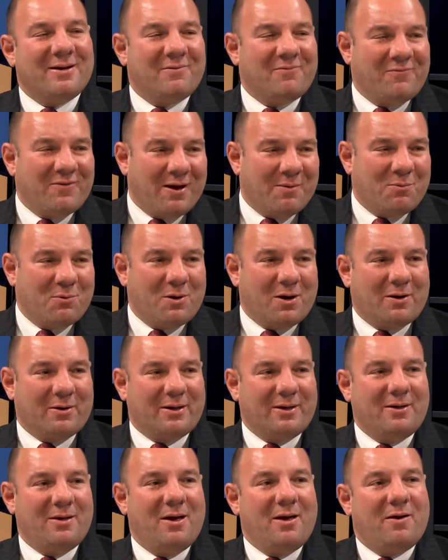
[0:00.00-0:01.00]
in
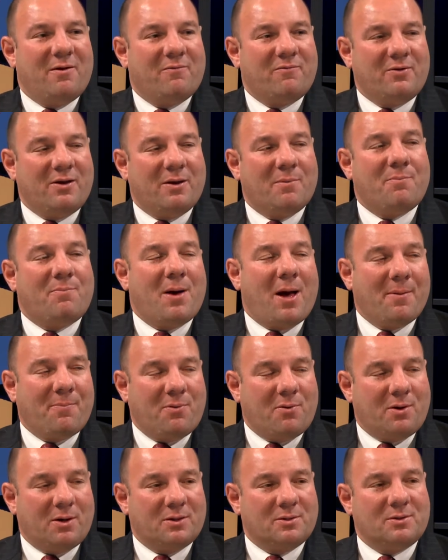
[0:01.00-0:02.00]
February okay. via
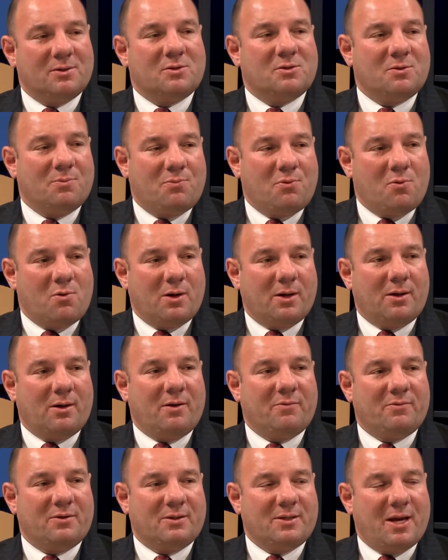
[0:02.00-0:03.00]
bipartisan support
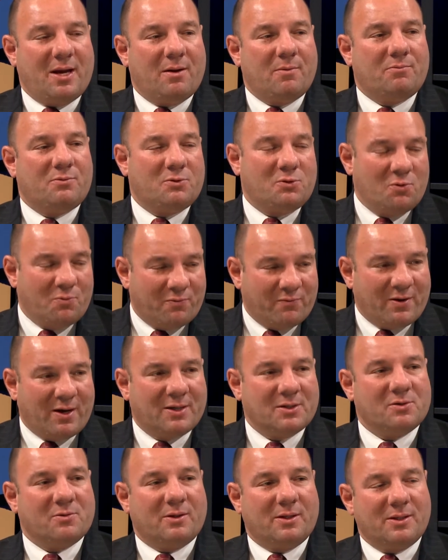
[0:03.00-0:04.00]
of the town
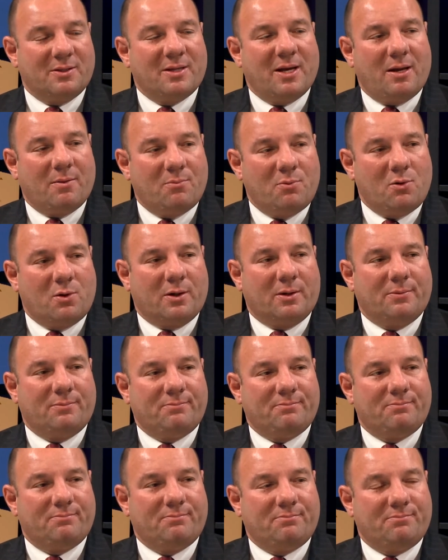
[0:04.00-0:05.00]
supervisor and the town board.
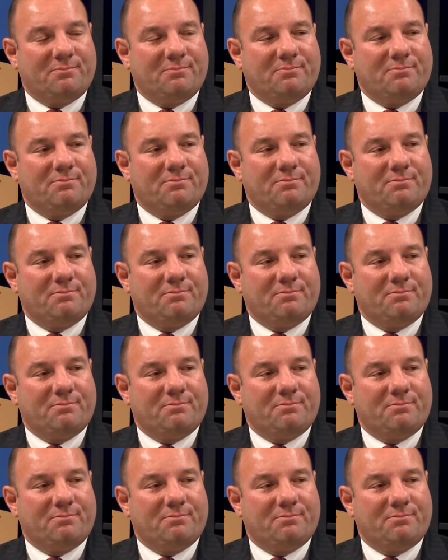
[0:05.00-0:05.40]
Okay, and you were